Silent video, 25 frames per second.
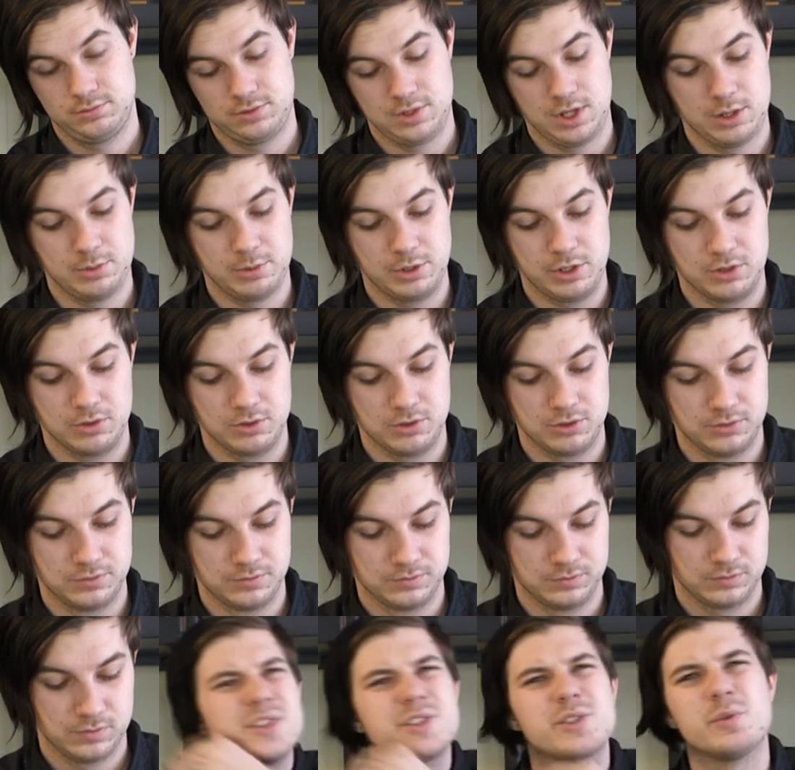That'd be cool.
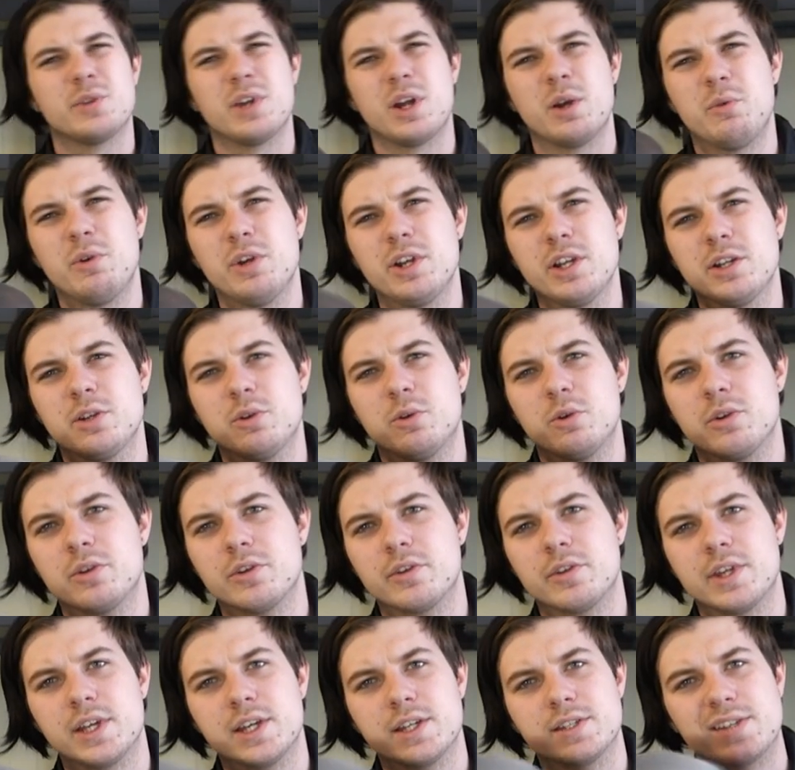So when I wanted to
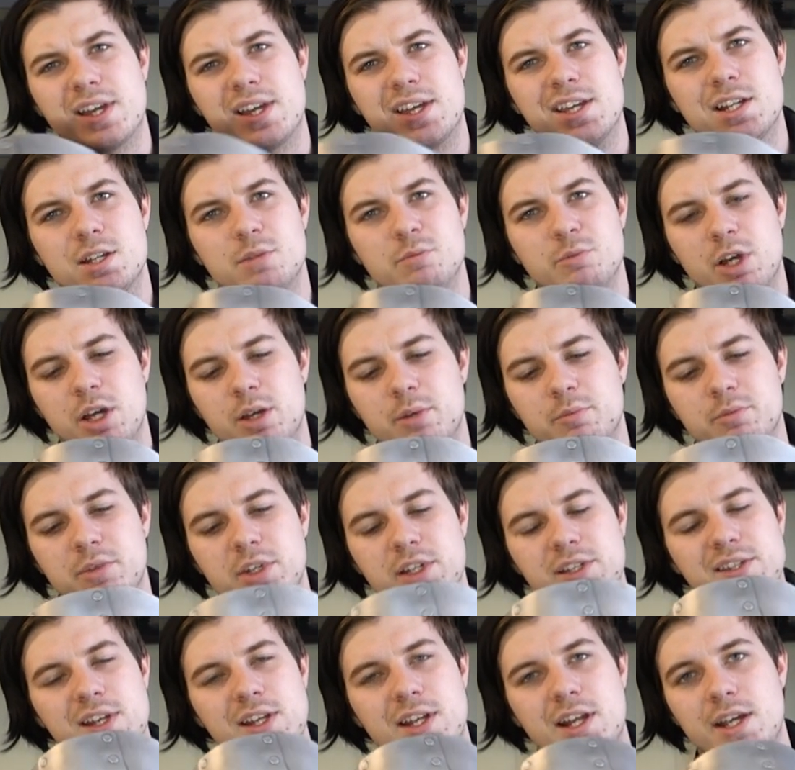order this, I hit him up.
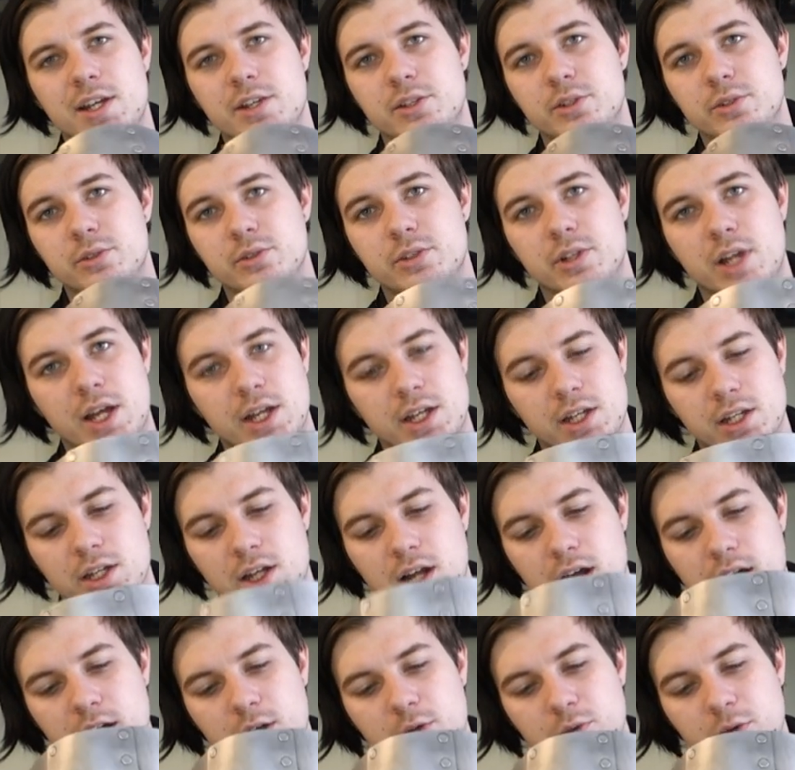I said, hey dude, I need an
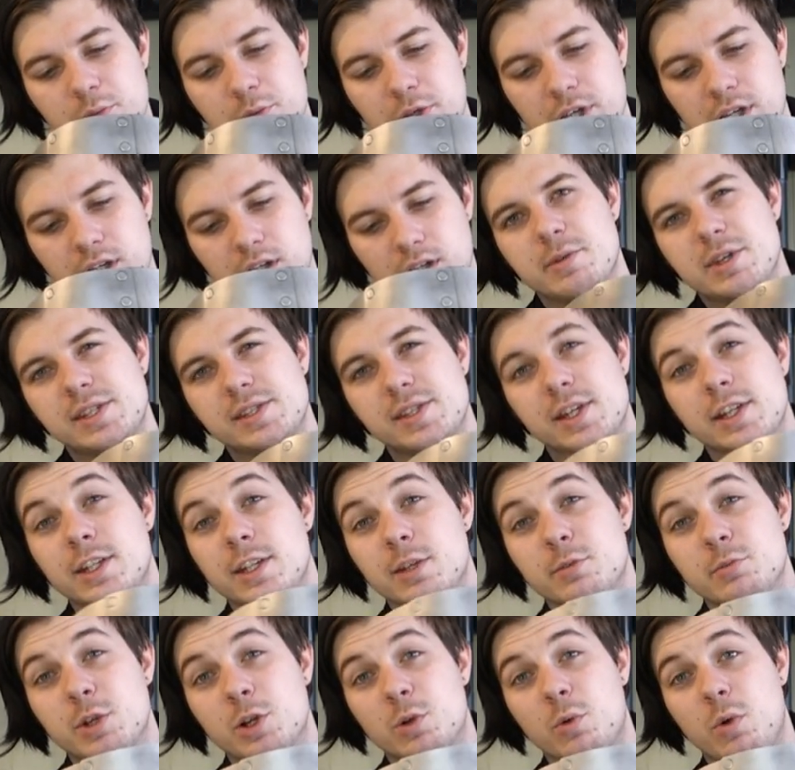Iowa Mick. He said,
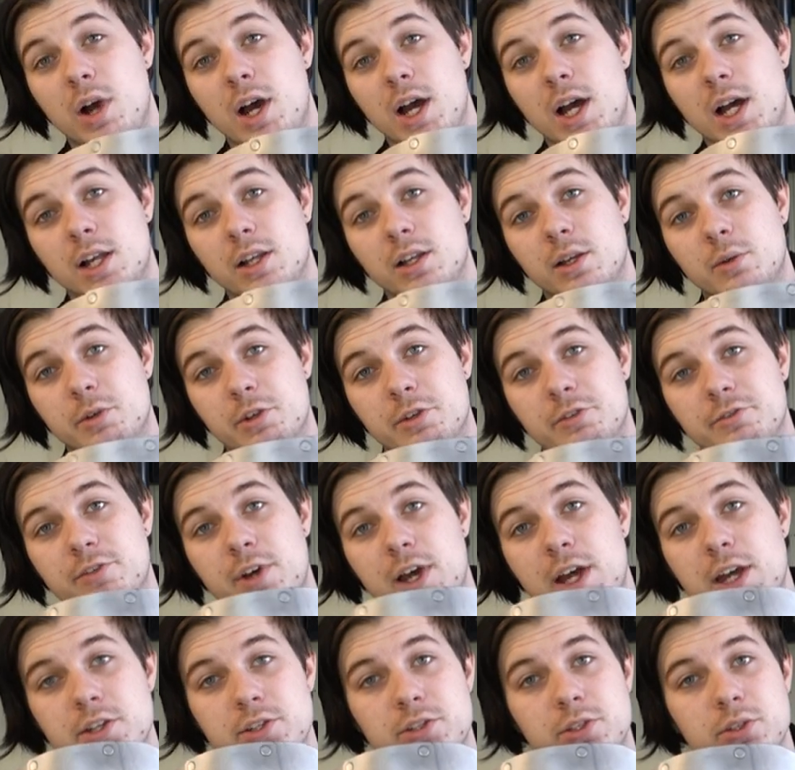give me a while. I want to
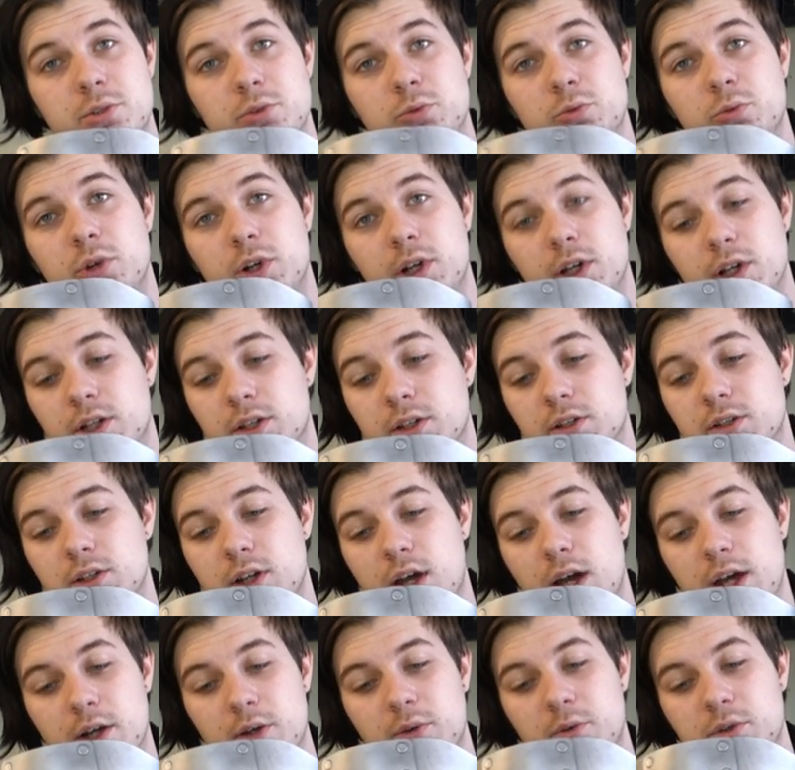fine tune one.
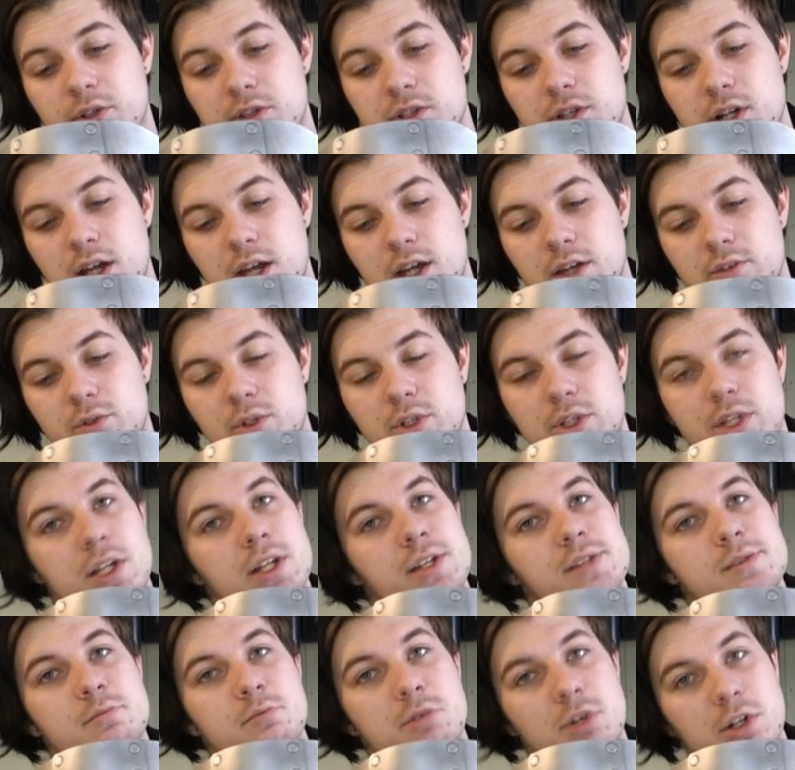I don't want you to have one that
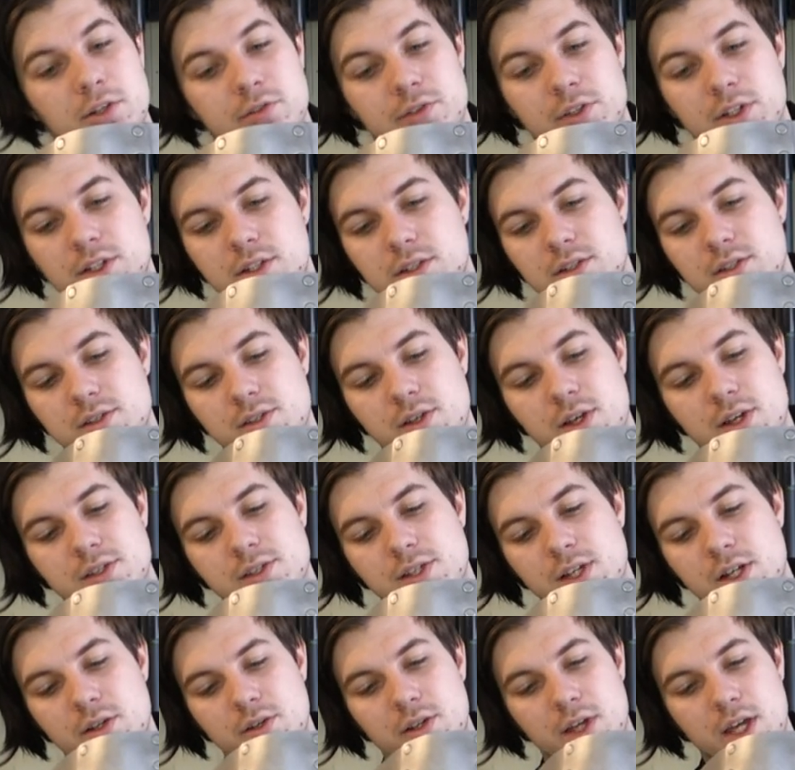isn't perfect. So I
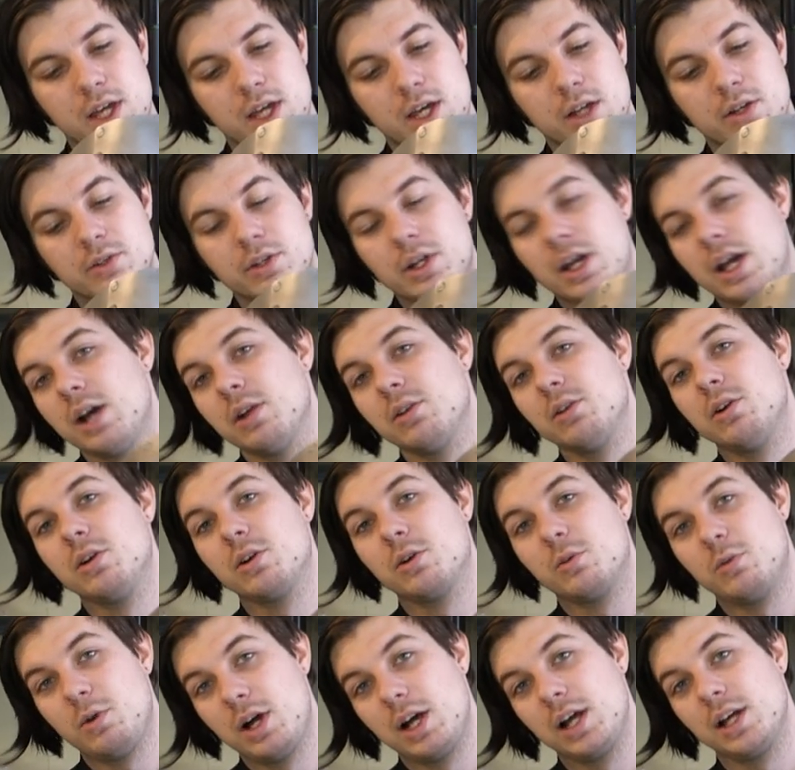said, okay, I don't know how
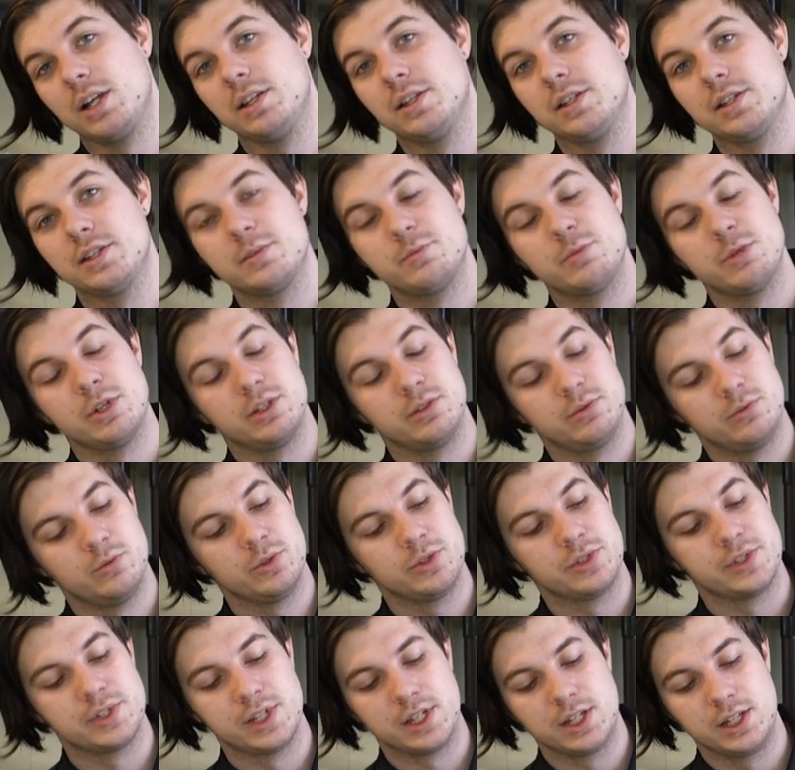long a while is, but
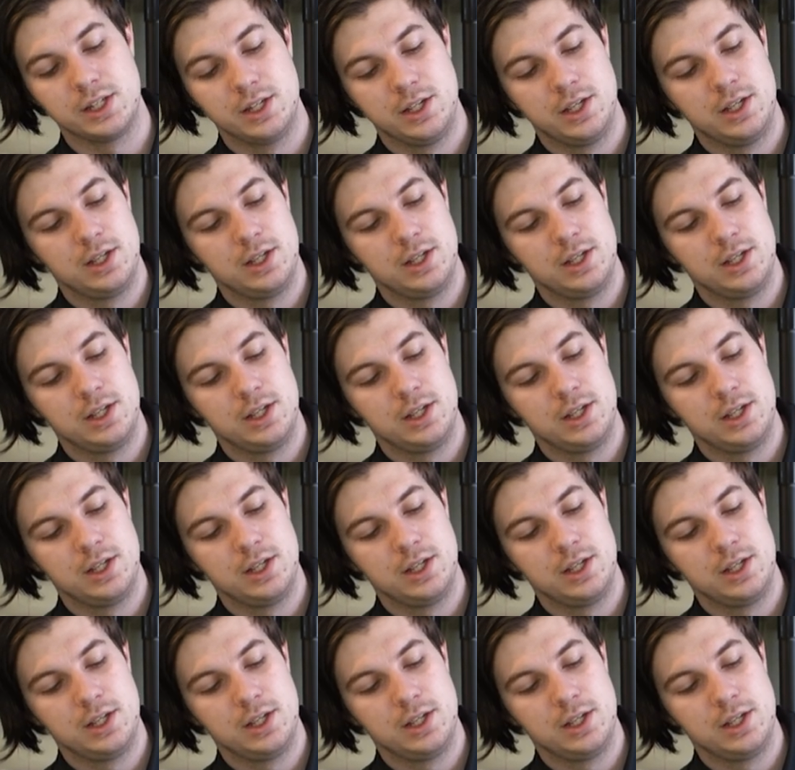we'll see.